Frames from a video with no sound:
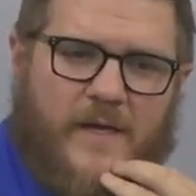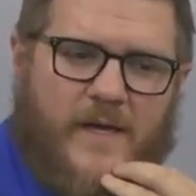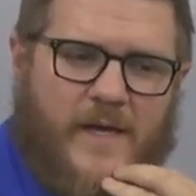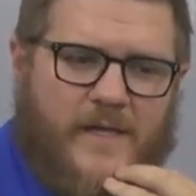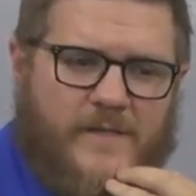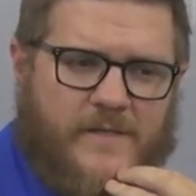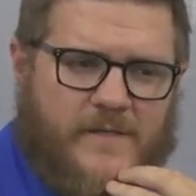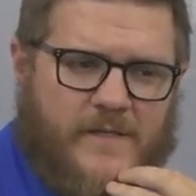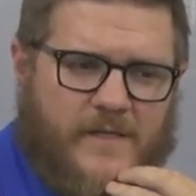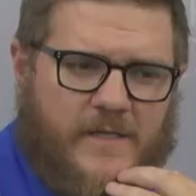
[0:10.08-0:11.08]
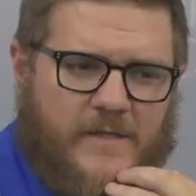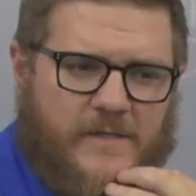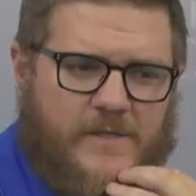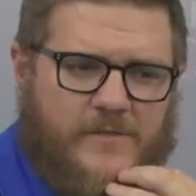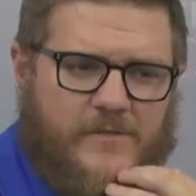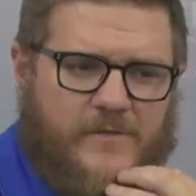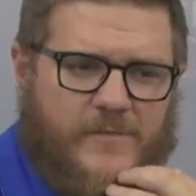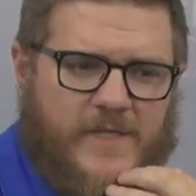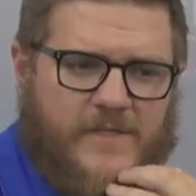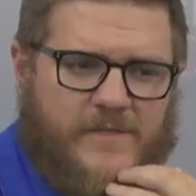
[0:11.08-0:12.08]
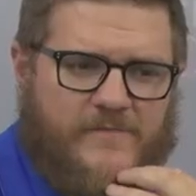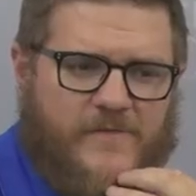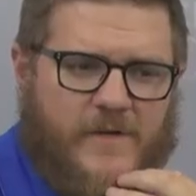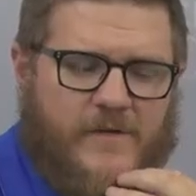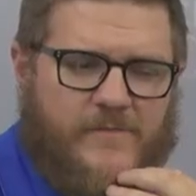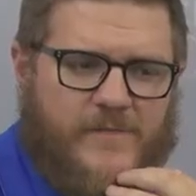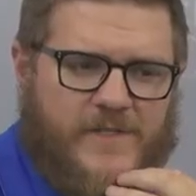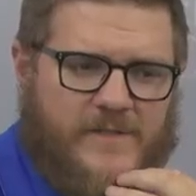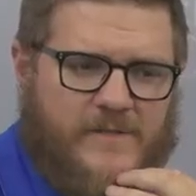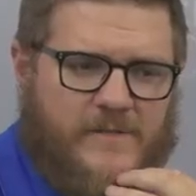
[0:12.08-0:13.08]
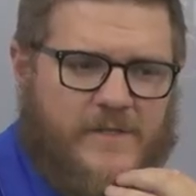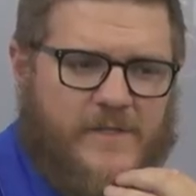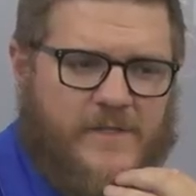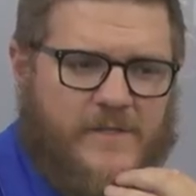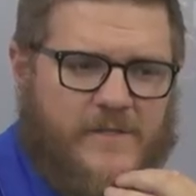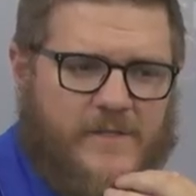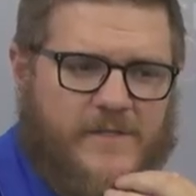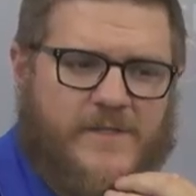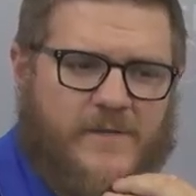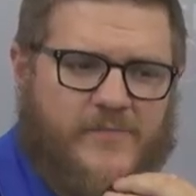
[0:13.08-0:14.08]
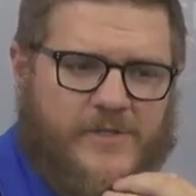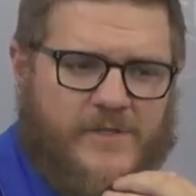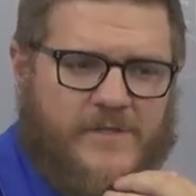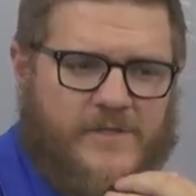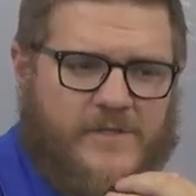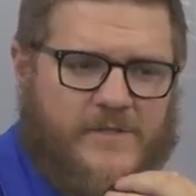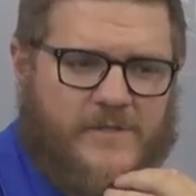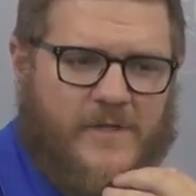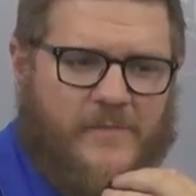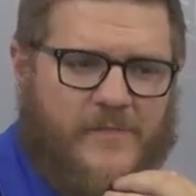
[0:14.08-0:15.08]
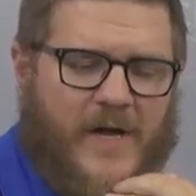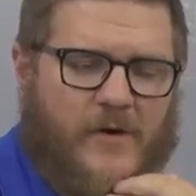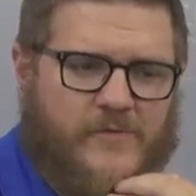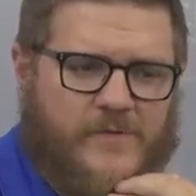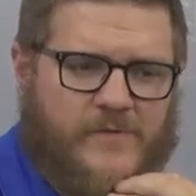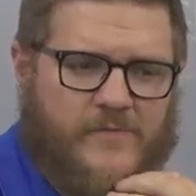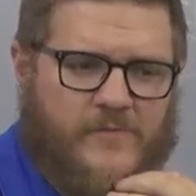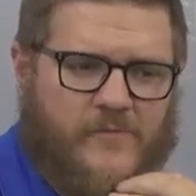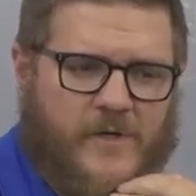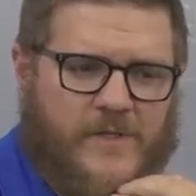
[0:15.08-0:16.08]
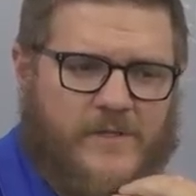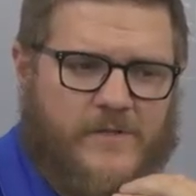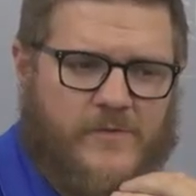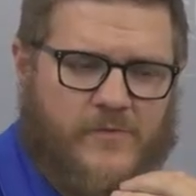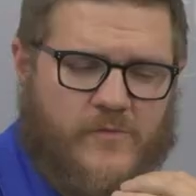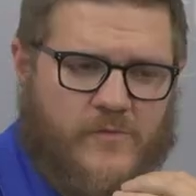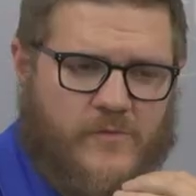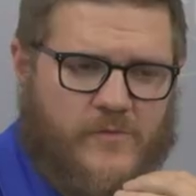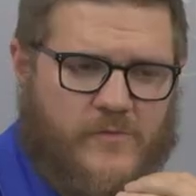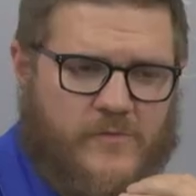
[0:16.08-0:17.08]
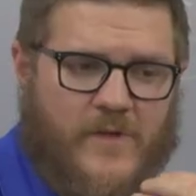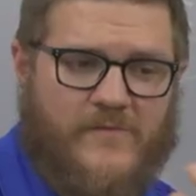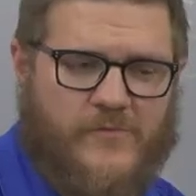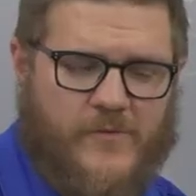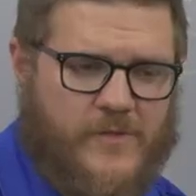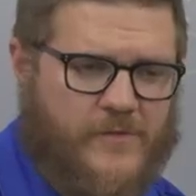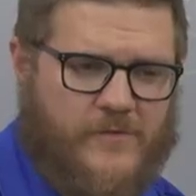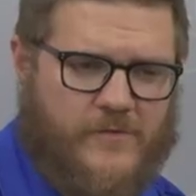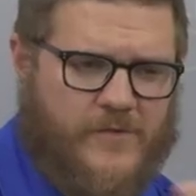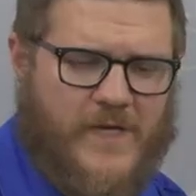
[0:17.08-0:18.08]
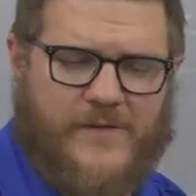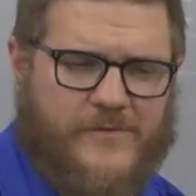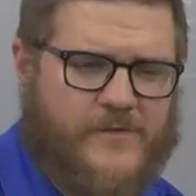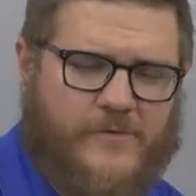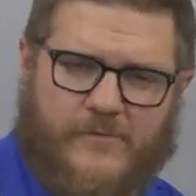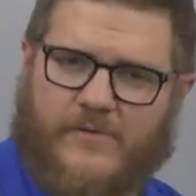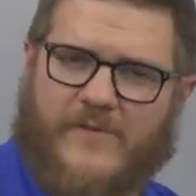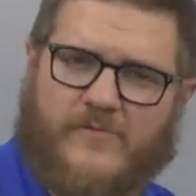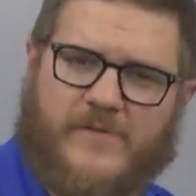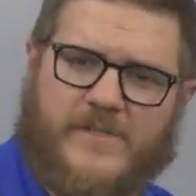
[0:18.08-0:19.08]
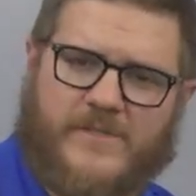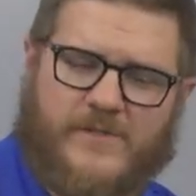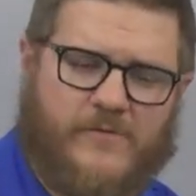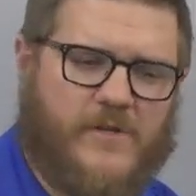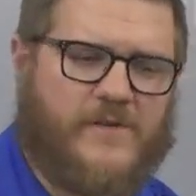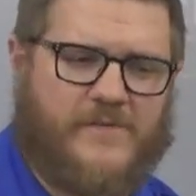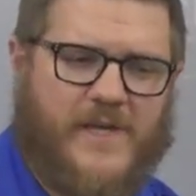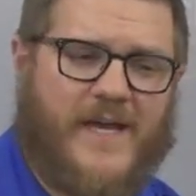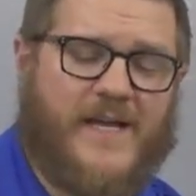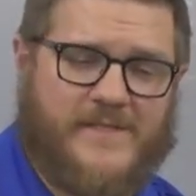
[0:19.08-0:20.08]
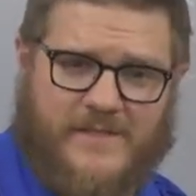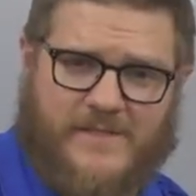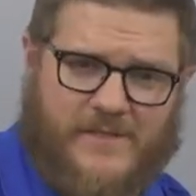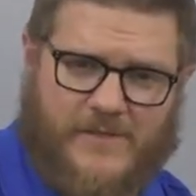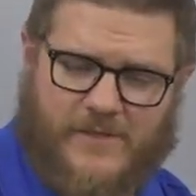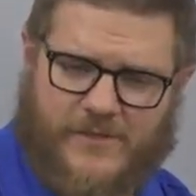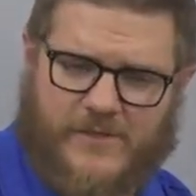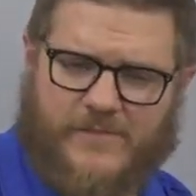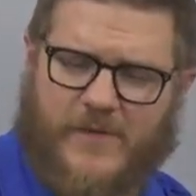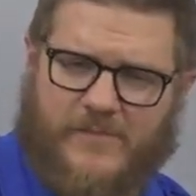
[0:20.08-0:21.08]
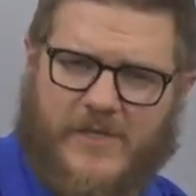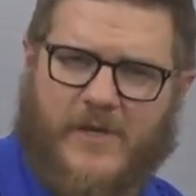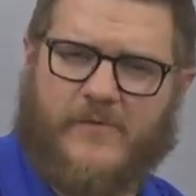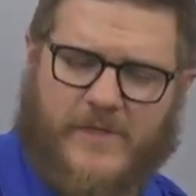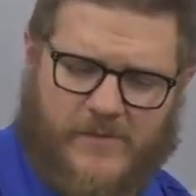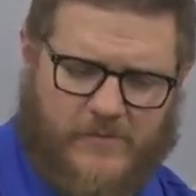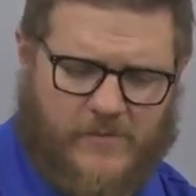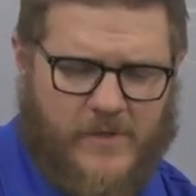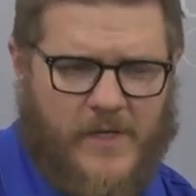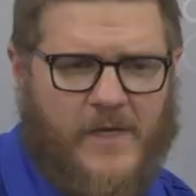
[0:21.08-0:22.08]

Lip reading: And it can lead you to make some very misleading assumptions about what your loved one or your colleague or whoever it is in your life that has these conditions might be going through.